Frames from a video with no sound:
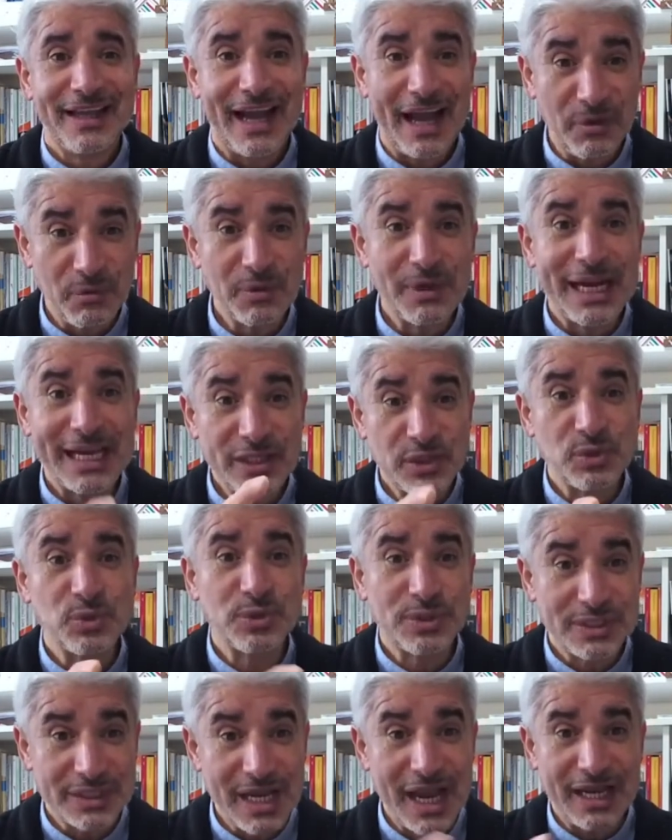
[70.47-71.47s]
I would like
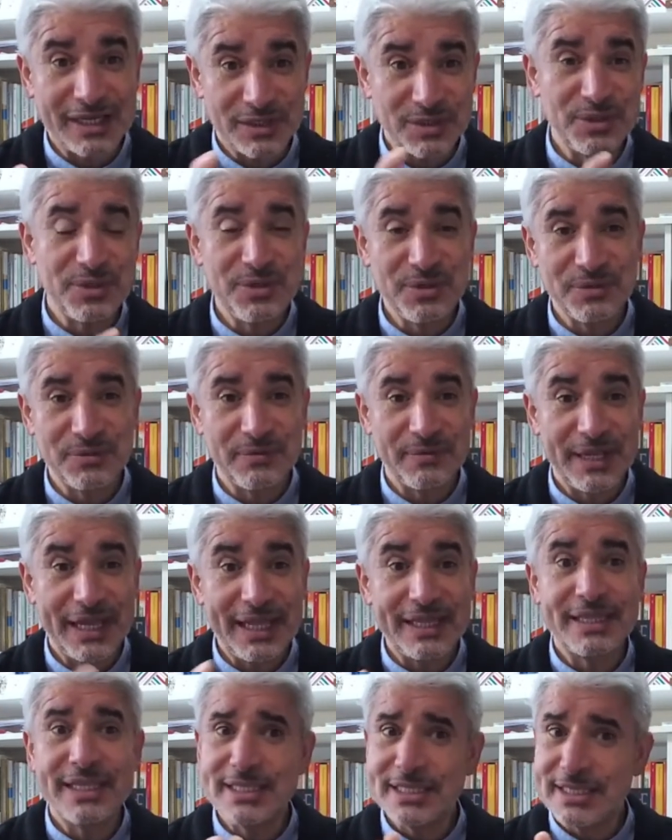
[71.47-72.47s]
to talk to you.
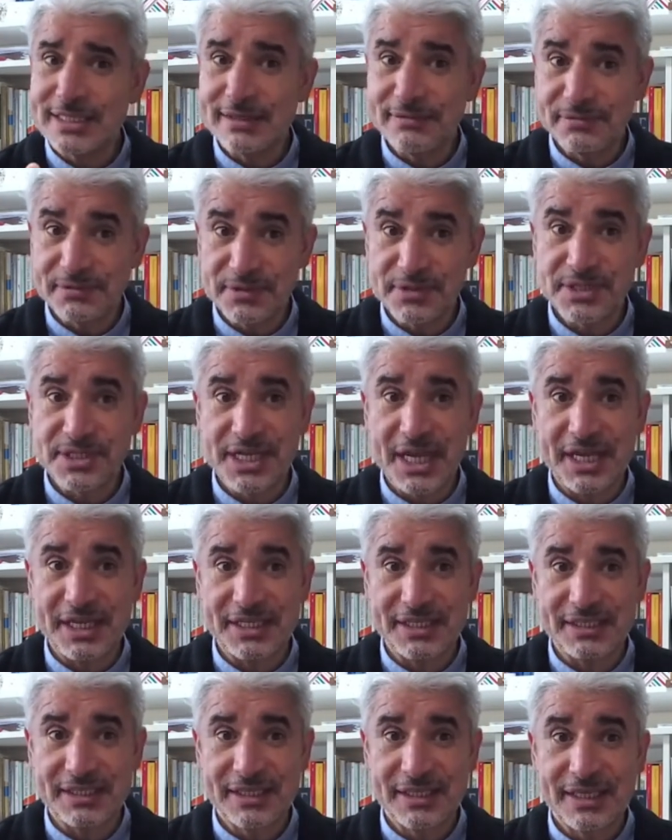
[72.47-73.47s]
And this is the first
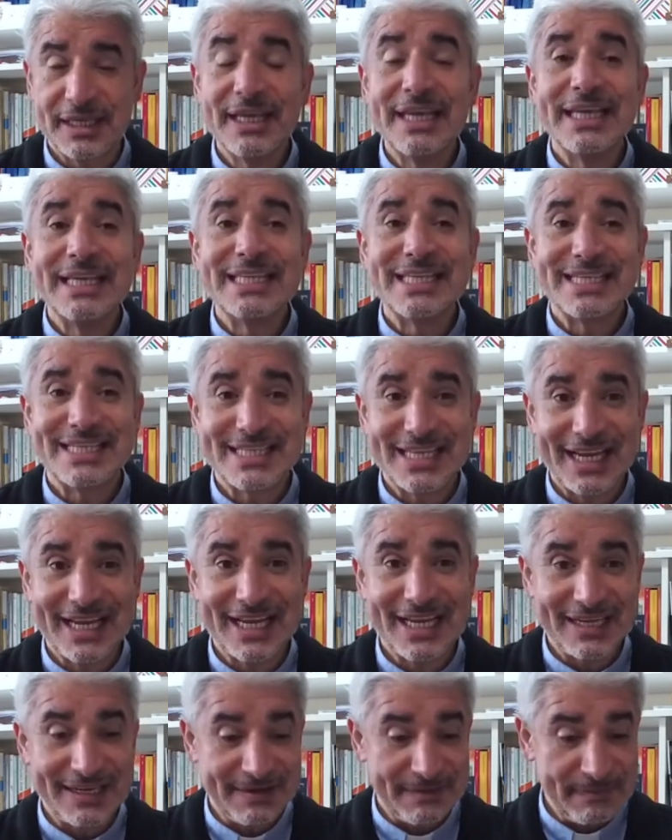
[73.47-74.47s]
sign.
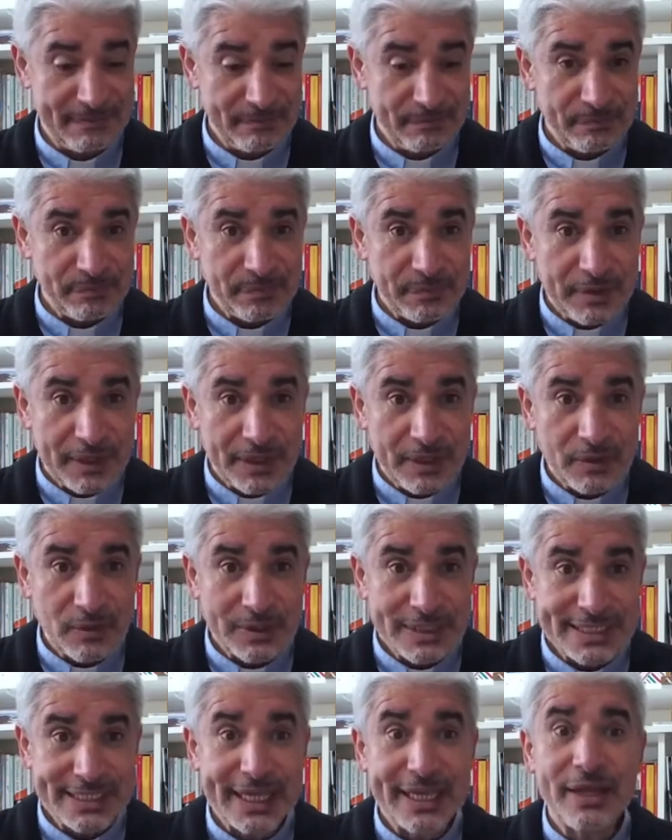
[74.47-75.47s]
Second,
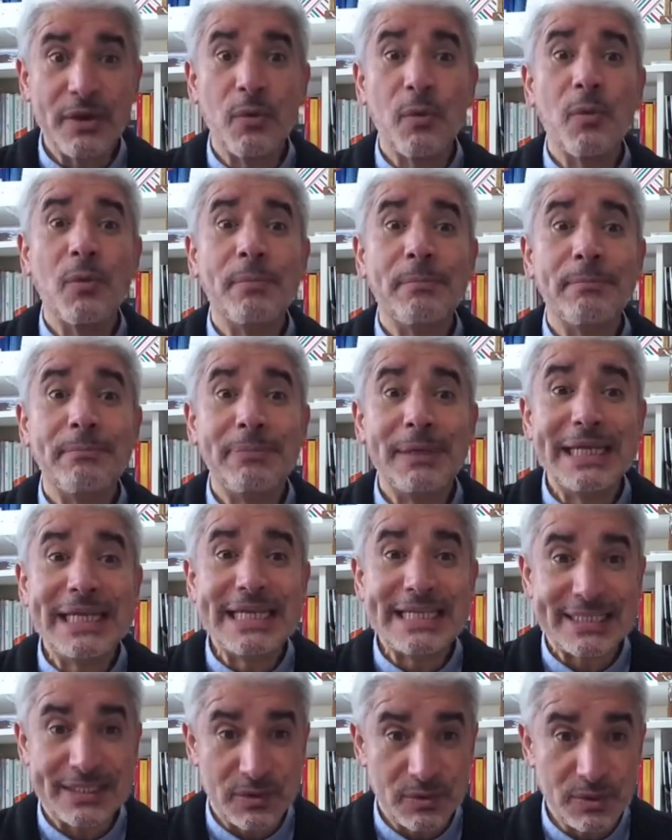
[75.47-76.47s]
say,
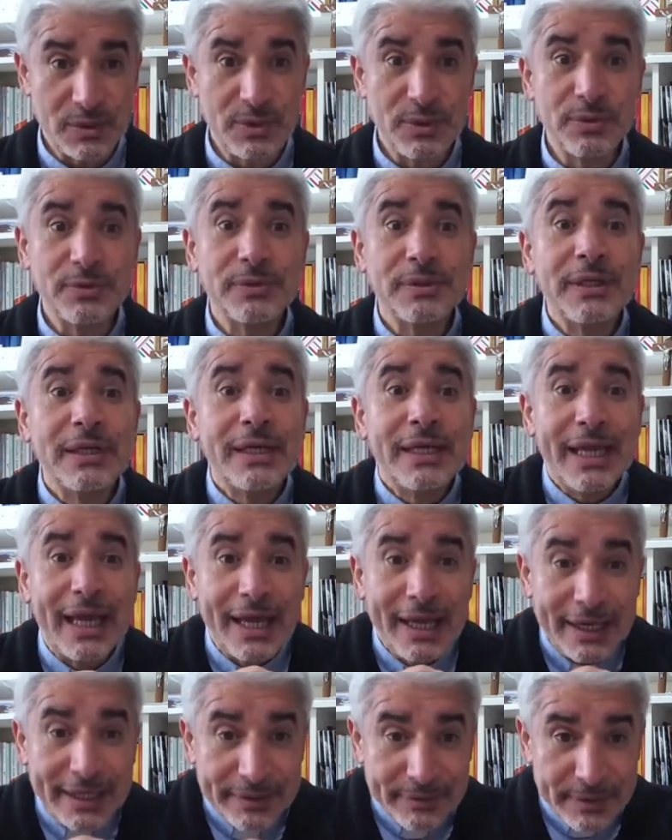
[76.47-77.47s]
please, could you
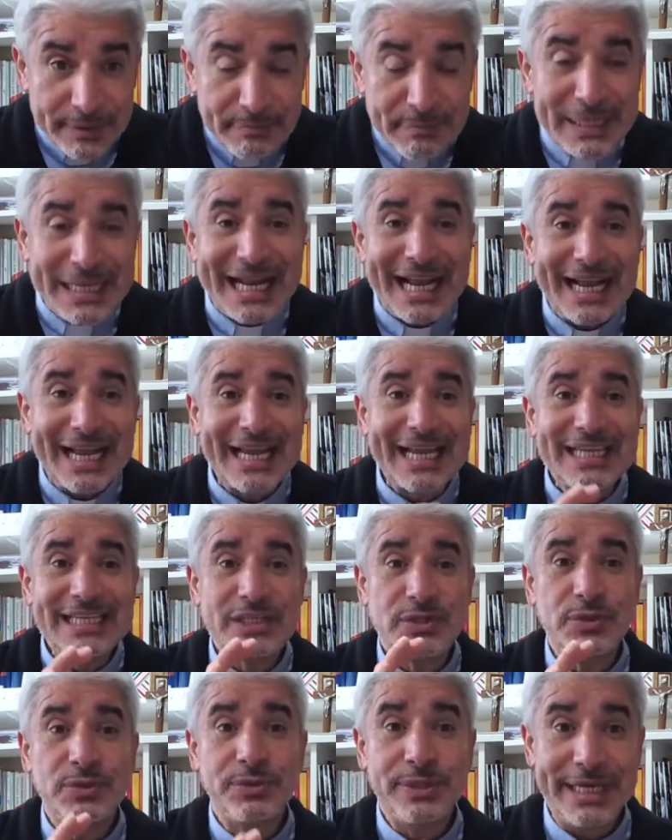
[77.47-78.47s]
repeat
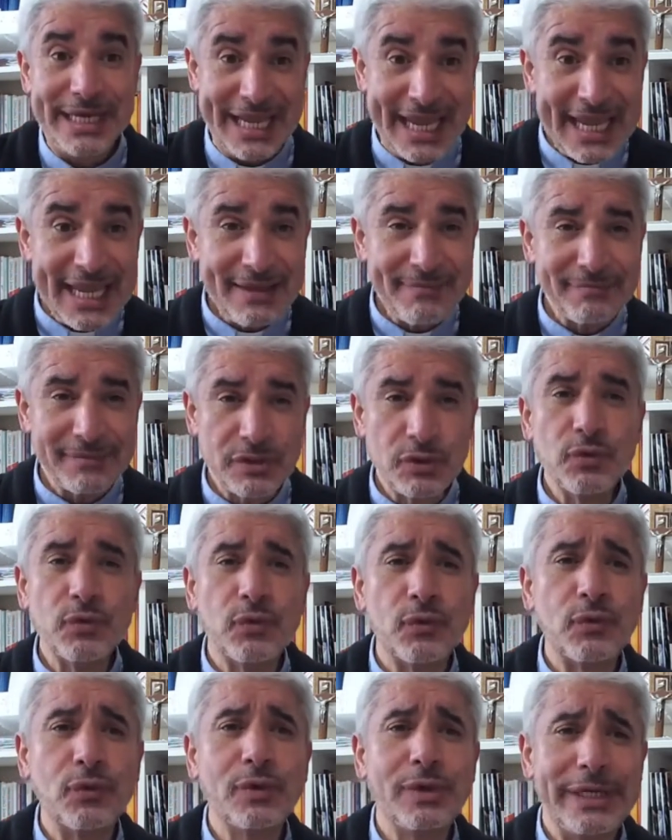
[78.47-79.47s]
again your name, your
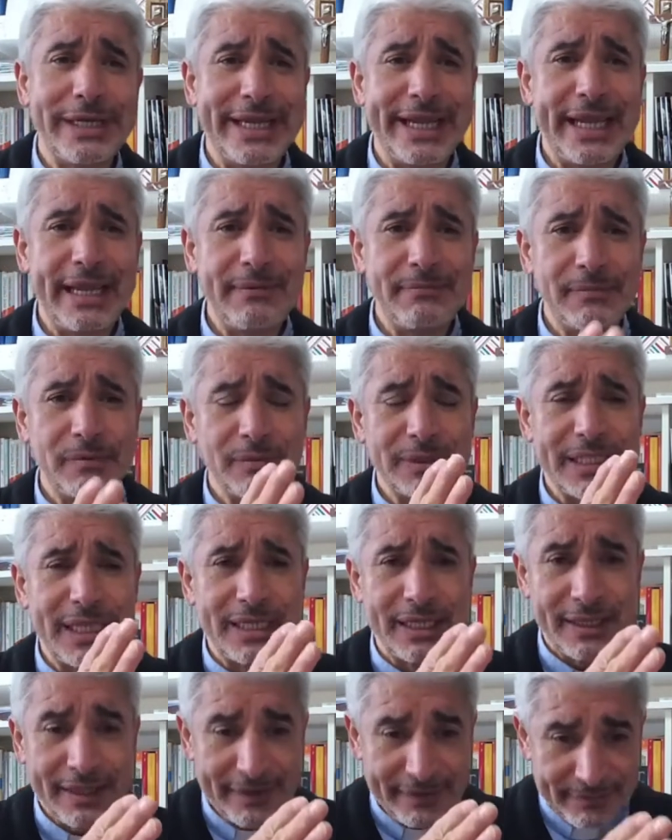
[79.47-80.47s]
full name with
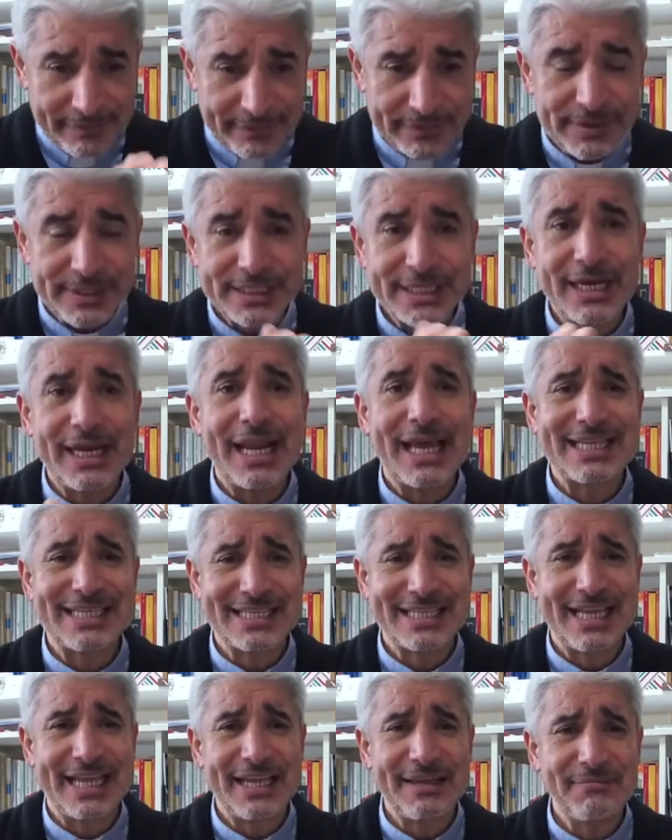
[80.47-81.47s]
the first and last
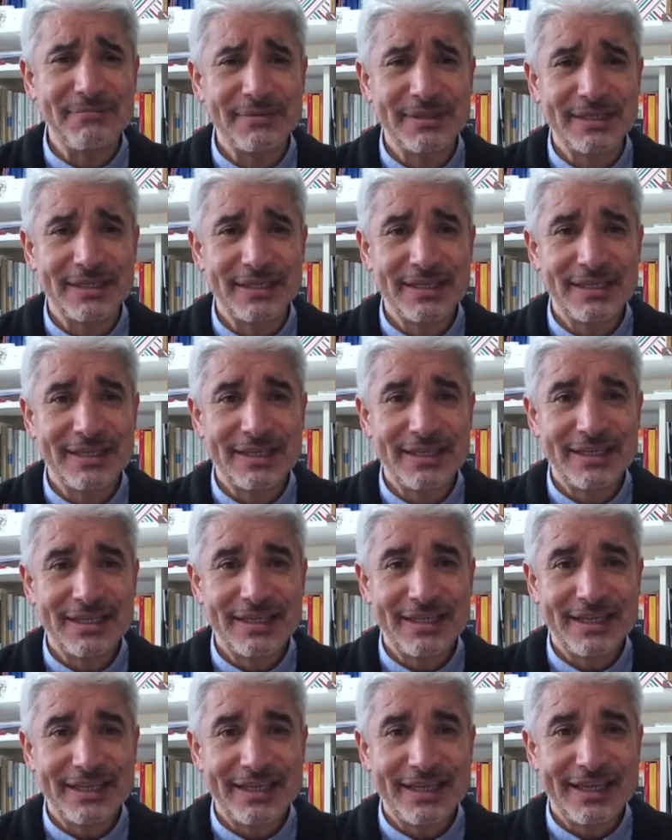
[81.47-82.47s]
name?
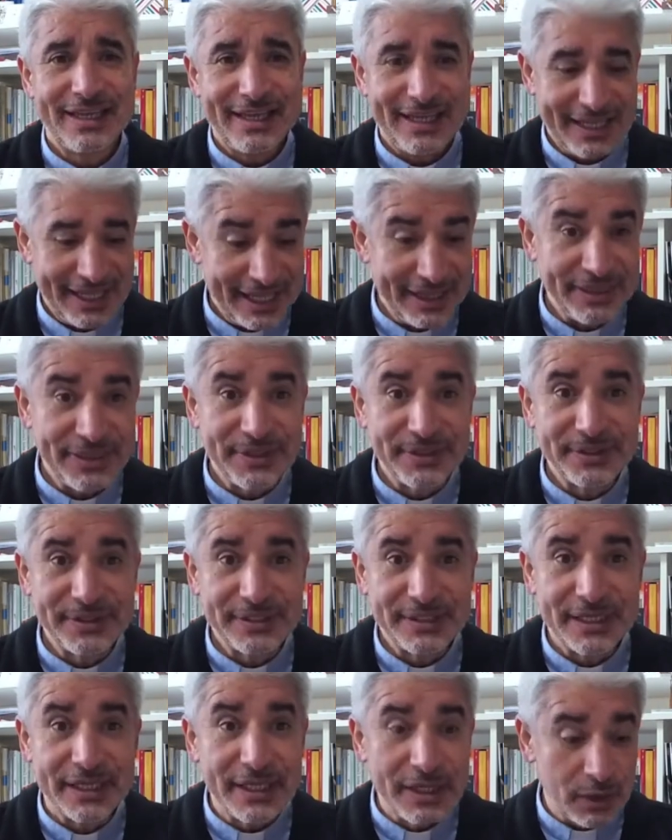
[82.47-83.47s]
And
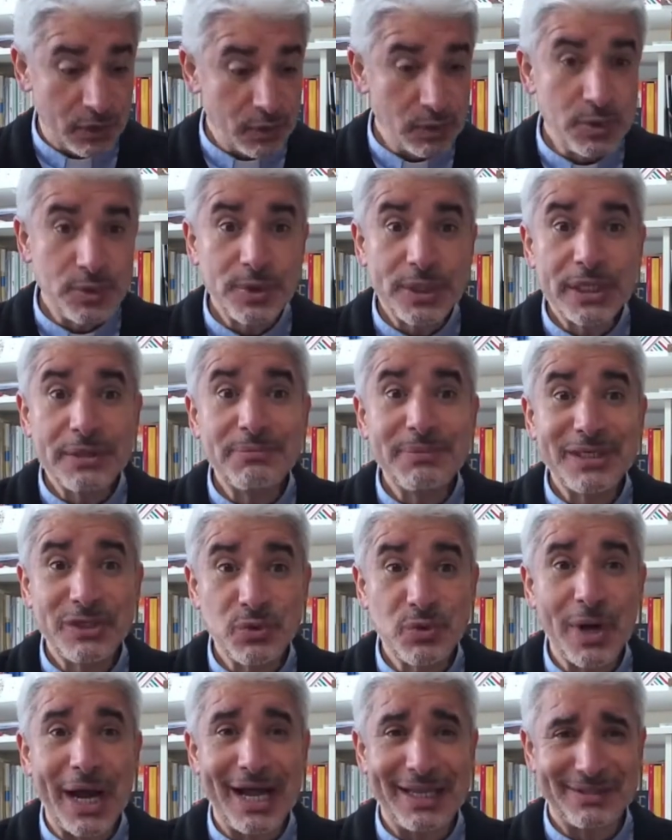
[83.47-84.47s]
third, could you give me
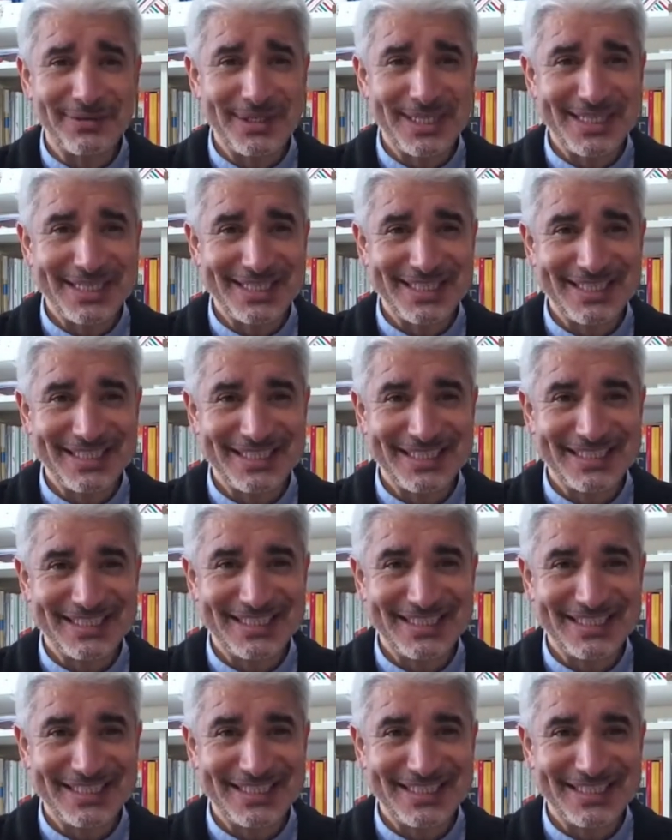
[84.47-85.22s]
your address?